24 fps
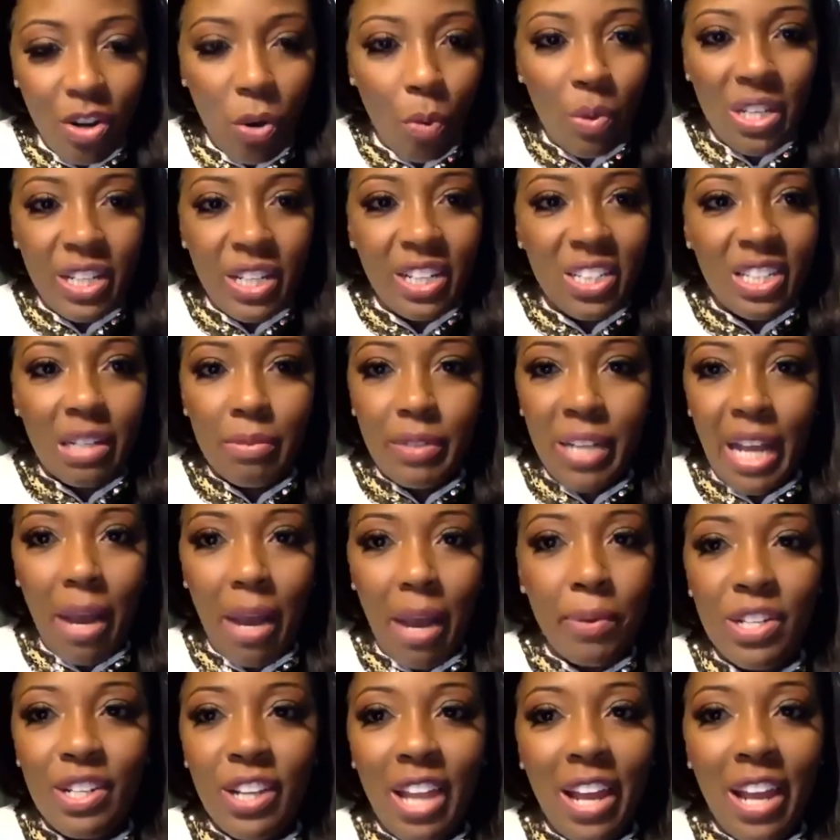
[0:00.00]
we did some
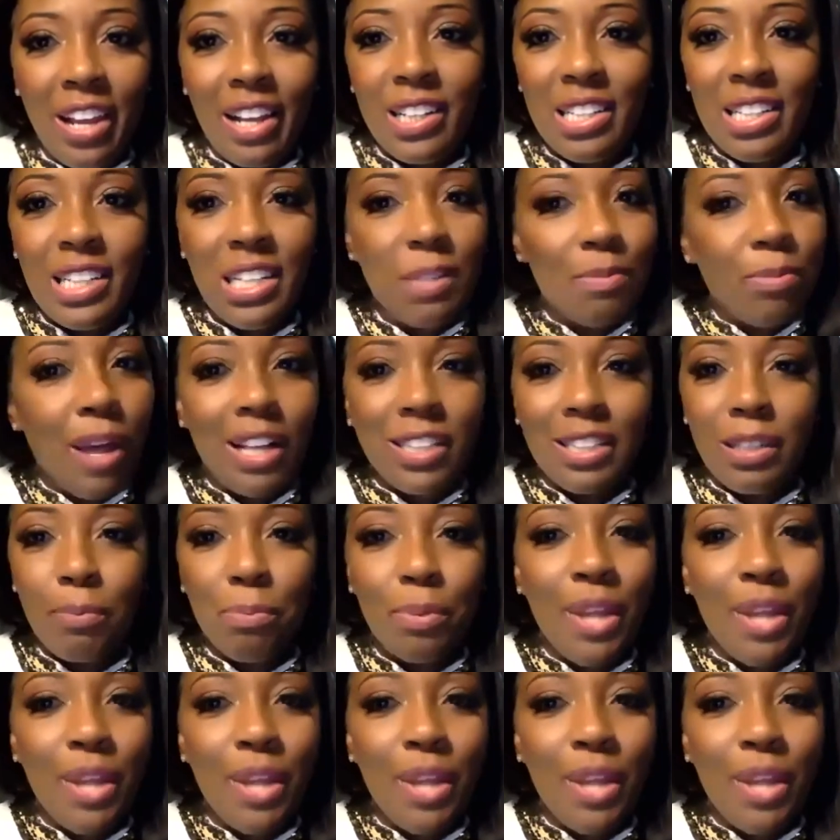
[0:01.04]
damage, like because he had some